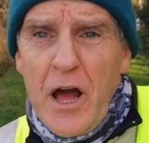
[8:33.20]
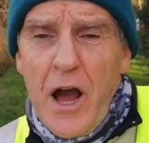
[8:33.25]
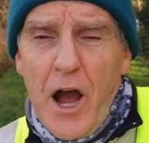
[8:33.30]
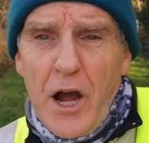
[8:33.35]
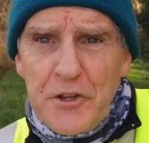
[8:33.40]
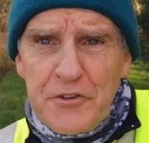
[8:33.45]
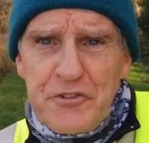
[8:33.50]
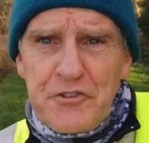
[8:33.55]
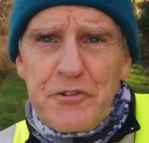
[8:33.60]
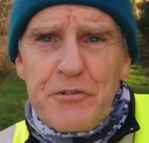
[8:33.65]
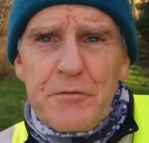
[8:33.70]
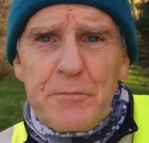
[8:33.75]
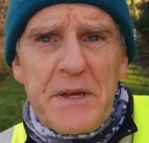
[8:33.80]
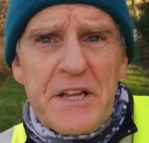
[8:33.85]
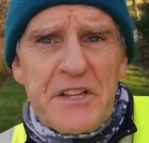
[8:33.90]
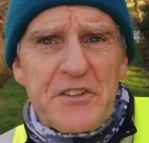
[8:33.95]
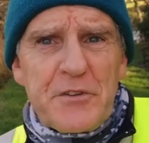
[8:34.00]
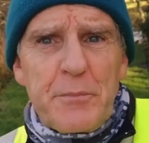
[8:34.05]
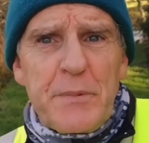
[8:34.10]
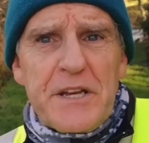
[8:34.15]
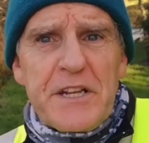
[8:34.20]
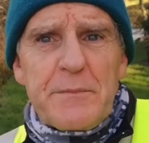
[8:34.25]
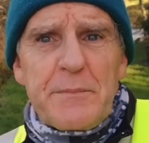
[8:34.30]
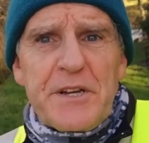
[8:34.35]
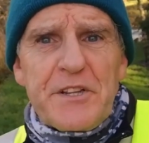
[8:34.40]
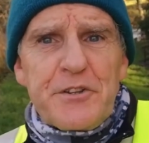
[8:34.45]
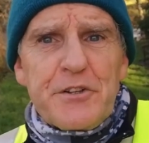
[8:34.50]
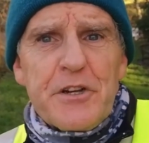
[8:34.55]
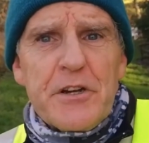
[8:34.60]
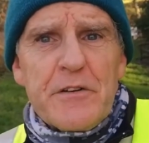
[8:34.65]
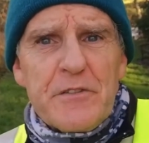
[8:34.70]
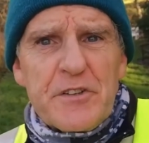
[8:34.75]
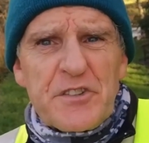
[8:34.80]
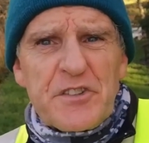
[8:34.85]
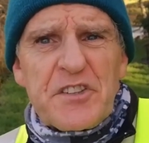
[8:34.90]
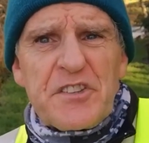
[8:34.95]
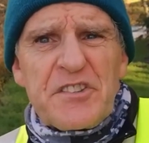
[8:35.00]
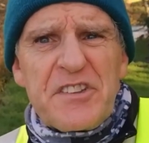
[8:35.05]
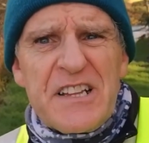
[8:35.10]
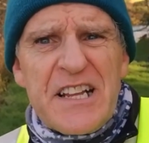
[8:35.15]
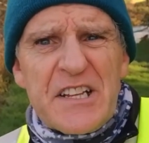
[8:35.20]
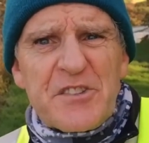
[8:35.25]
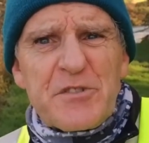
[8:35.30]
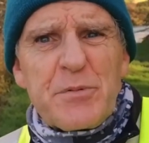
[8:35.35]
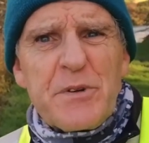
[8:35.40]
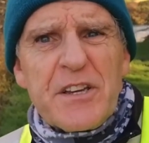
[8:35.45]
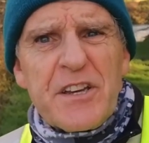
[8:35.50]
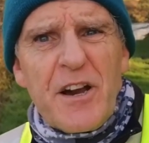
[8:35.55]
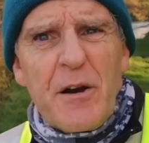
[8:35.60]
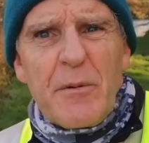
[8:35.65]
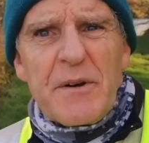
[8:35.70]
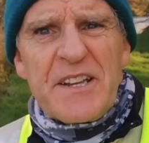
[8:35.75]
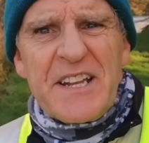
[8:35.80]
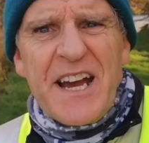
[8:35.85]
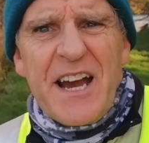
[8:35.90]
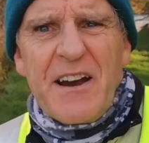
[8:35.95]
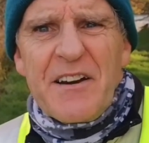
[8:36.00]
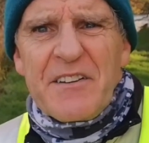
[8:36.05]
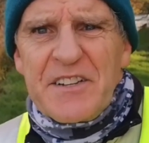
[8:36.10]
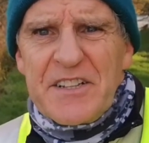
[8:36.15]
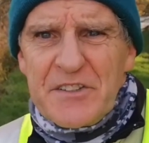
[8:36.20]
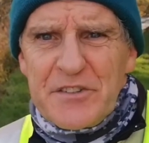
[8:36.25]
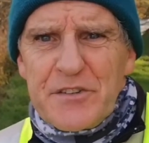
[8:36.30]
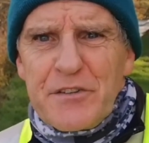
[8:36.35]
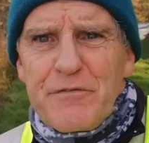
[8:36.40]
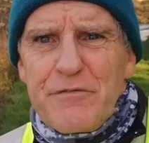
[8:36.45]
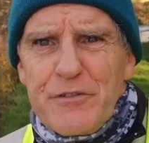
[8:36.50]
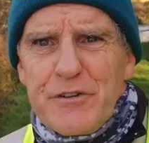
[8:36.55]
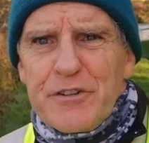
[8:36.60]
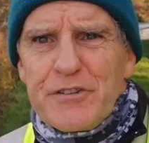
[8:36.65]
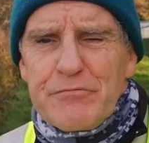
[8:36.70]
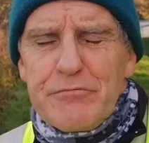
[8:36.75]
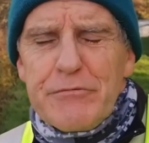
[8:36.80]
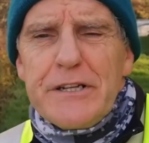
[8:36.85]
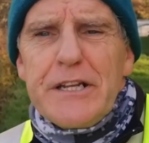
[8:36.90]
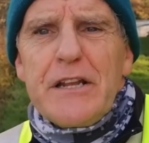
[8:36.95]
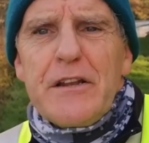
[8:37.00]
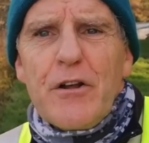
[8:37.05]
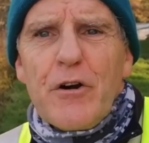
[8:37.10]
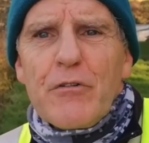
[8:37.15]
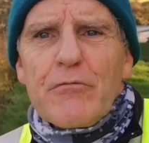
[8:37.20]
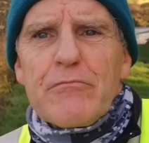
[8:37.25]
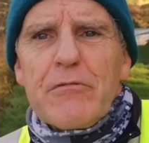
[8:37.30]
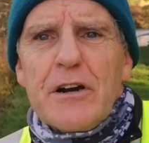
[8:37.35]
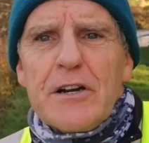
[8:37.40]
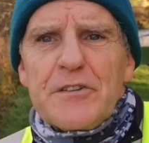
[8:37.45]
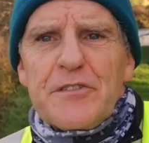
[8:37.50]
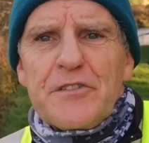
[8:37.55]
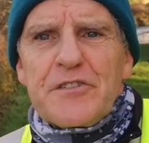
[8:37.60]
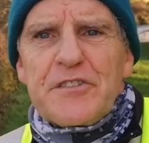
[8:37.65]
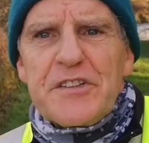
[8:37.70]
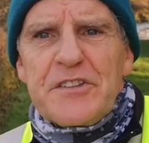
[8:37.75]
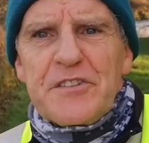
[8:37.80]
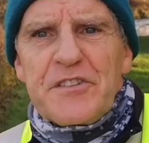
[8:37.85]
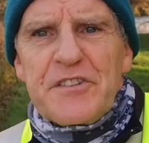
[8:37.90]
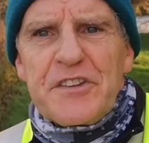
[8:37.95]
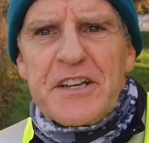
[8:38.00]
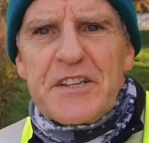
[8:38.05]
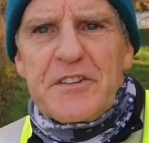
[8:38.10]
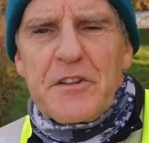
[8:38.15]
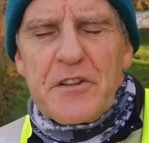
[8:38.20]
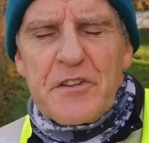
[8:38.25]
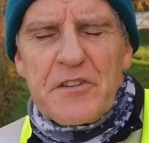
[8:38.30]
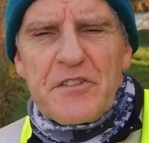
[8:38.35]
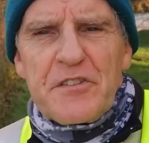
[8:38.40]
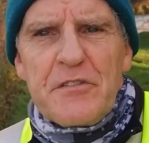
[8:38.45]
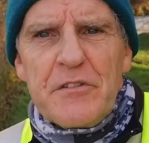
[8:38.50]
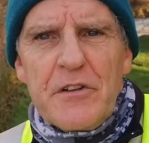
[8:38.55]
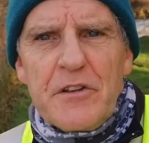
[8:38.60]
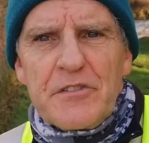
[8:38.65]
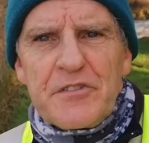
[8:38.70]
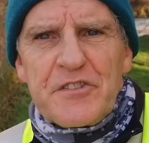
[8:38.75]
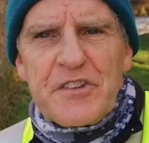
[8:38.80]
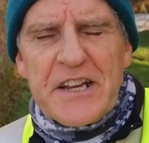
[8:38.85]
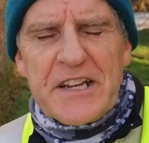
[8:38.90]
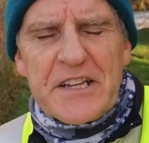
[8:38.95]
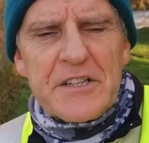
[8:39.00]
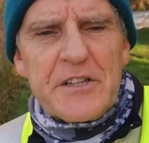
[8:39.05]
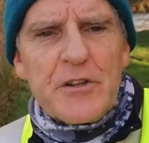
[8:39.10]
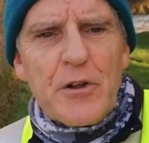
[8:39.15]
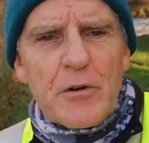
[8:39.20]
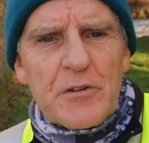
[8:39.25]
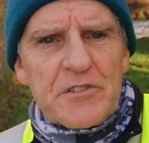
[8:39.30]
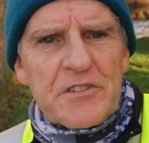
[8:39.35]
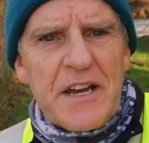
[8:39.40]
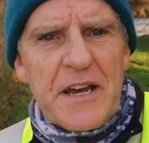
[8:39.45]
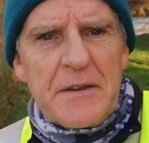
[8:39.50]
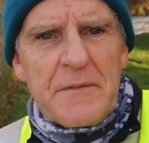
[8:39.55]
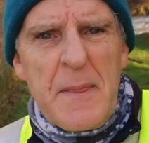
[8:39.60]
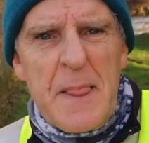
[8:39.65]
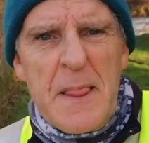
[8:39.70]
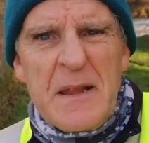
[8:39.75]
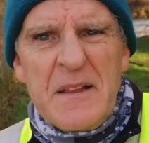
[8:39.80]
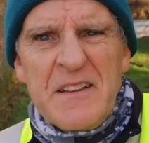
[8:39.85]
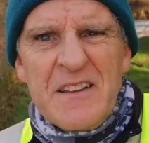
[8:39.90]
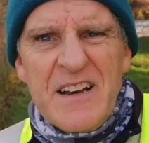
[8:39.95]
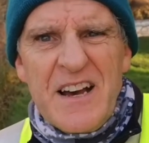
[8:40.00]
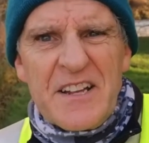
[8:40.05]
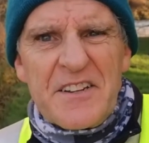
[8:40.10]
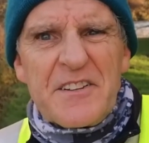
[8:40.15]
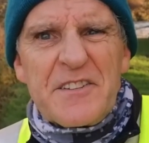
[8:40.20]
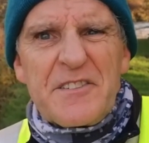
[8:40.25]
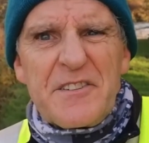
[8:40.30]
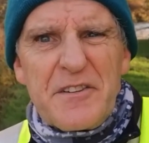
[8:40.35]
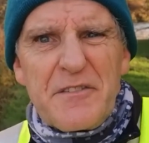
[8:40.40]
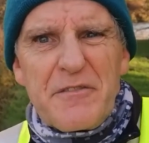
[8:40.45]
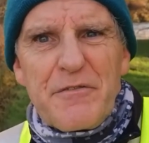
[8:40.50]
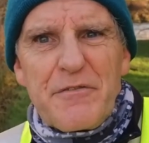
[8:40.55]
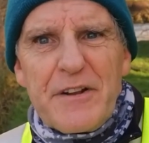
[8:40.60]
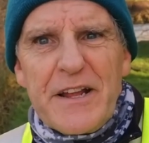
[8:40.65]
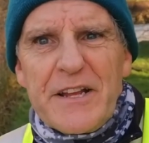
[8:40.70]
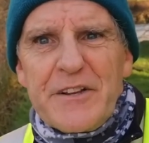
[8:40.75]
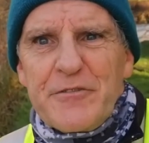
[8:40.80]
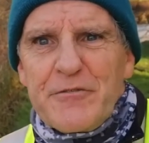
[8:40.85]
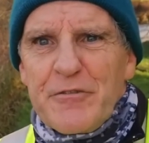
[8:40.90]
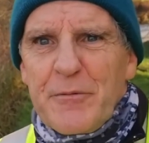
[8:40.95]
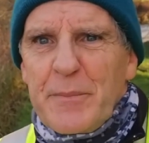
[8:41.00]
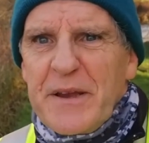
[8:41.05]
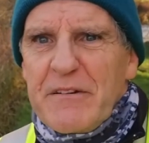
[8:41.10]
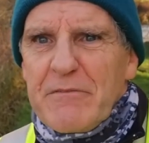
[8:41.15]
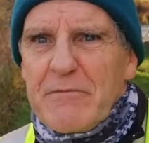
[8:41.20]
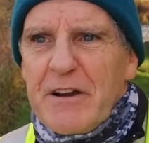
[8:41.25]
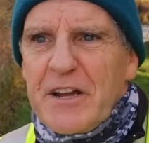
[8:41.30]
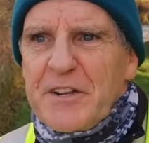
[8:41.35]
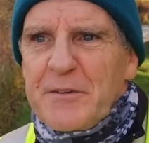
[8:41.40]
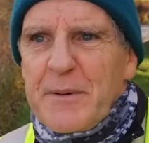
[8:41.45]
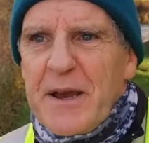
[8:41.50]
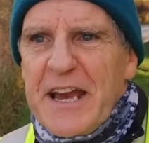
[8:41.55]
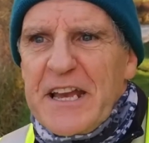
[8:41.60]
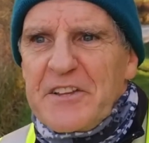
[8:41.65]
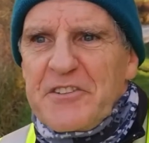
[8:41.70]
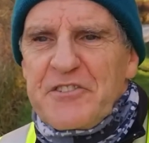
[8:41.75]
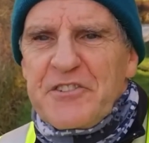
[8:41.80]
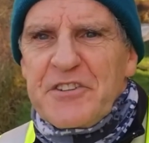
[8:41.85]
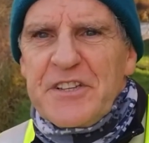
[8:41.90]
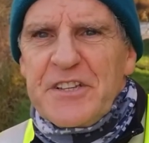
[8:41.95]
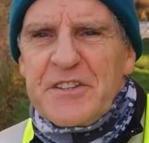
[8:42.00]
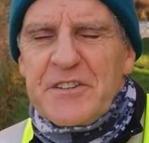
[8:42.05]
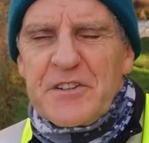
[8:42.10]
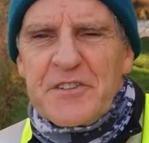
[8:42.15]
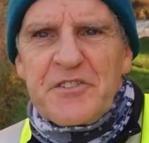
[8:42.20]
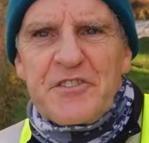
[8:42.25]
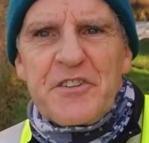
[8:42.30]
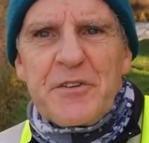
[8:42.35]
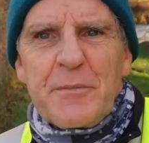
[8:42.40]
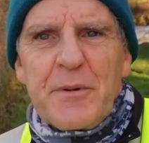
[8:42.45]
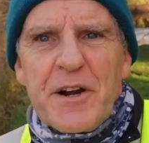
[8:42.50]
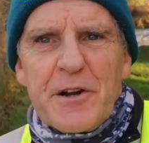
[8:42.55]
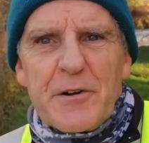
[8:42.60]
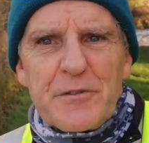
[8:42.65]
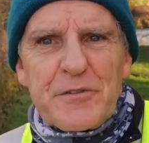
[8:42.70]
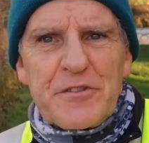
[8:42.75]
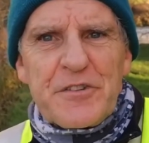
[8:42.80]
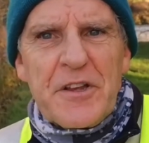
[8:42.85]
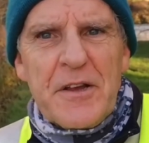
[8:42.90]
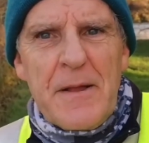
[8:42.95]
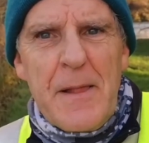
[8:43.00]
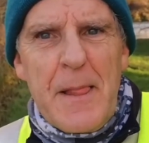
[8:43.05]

I do admit to being a bit nervous because last week I went out and it's the first really long ride since the end of the second lockdown and I did flounder a bit around about 18, 19 miles